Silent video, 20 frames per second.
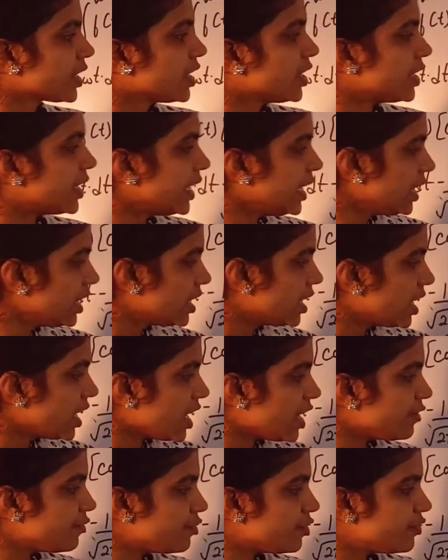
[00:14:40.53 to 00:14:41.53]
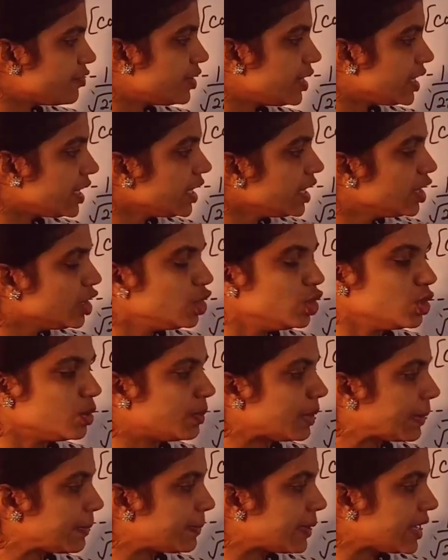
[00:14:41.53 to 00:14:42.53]
Right? F of t 2
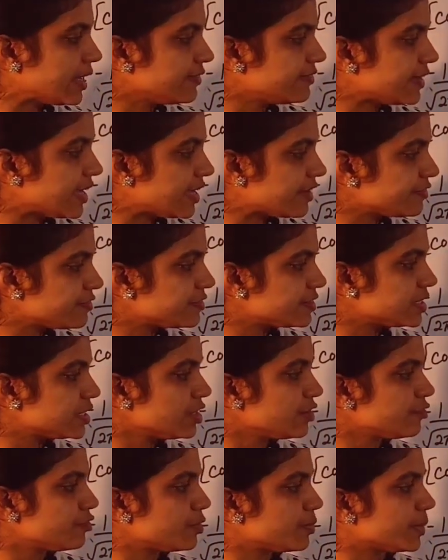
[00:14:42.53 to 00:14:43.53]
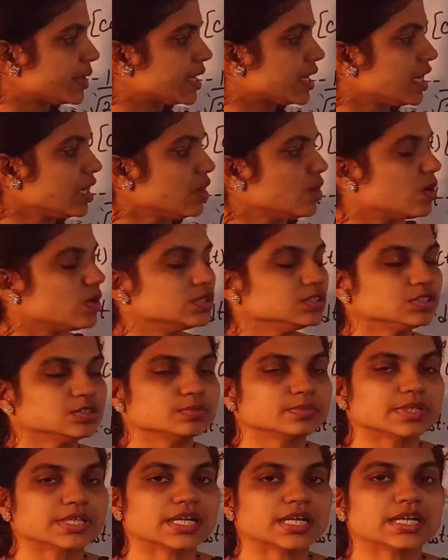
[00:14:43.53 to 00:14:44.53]
by pi fc of omega cos
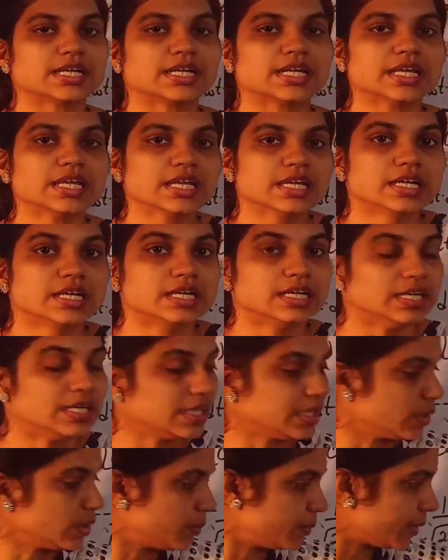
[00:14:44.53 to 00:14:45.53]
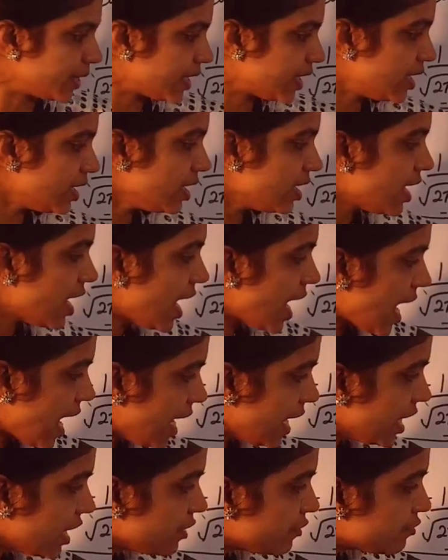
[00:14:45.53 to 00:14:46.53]
omega t d omega.
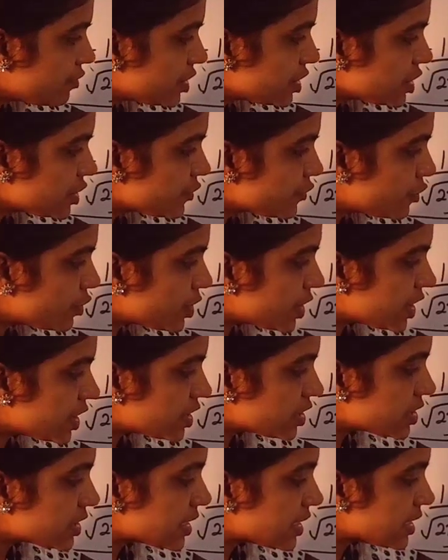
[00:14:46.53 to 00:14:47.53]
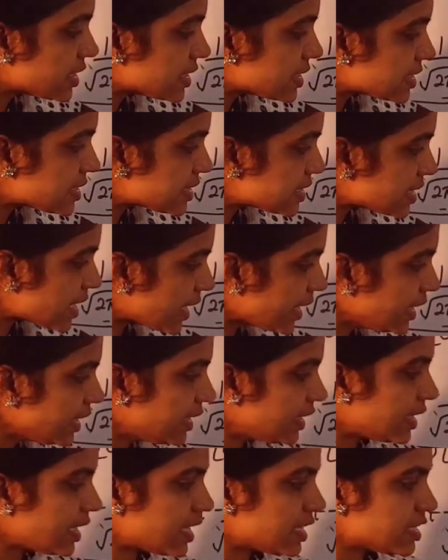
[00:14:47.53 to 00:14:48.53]
And inverse Fourier's sine
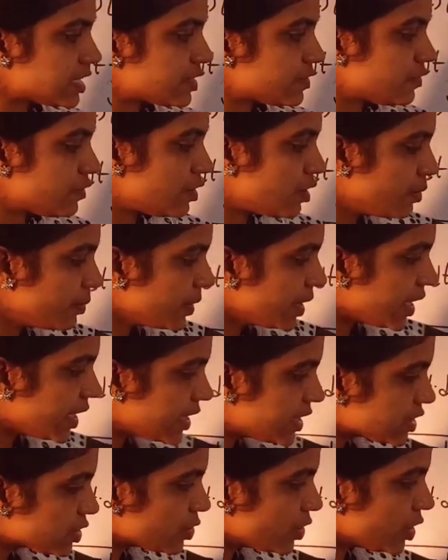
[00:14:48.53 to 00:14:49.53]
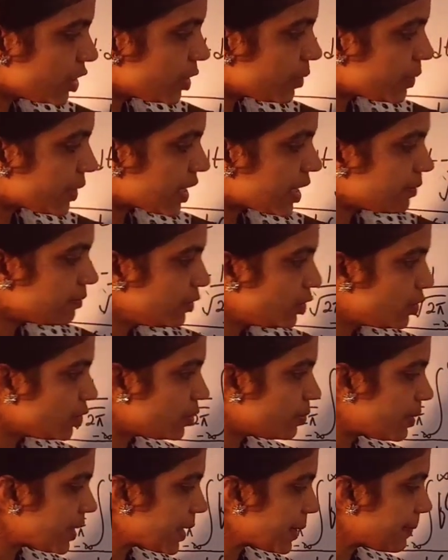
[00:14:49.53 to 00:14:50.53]
transform, it is going to become
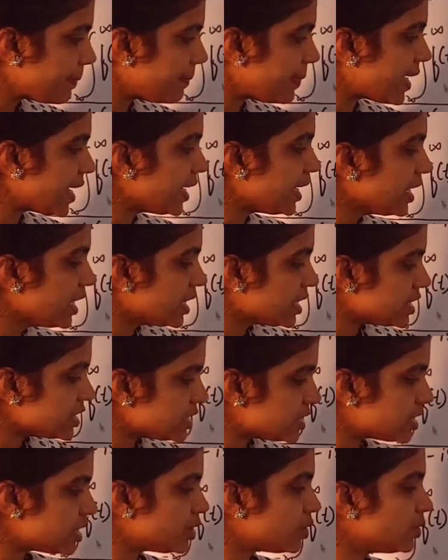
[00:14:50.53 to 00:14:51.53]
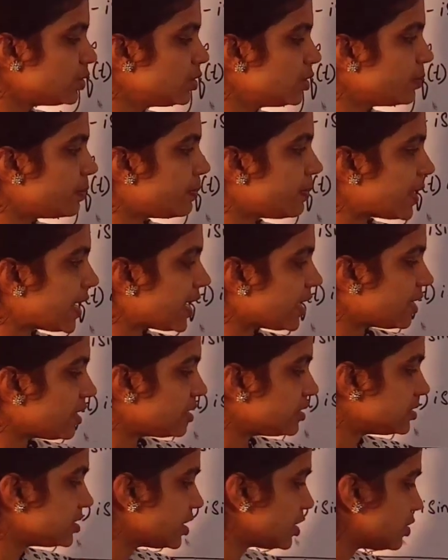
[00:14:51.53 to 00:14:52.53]
2 by pi 0
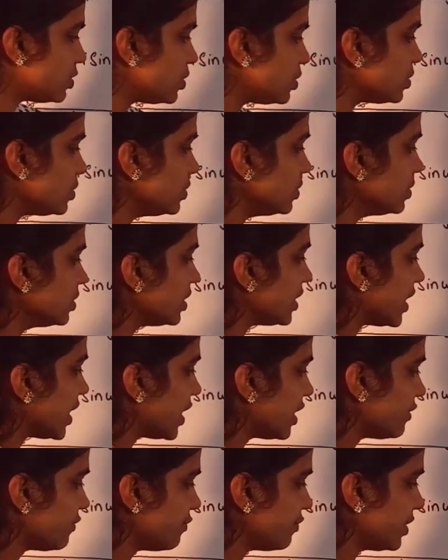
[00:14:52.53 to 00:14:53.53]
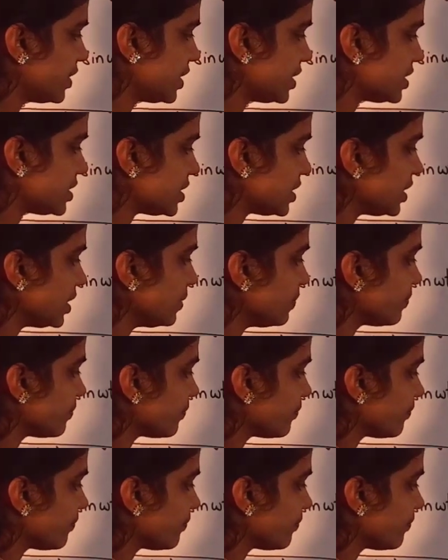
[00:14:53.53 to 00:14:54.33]
to infinity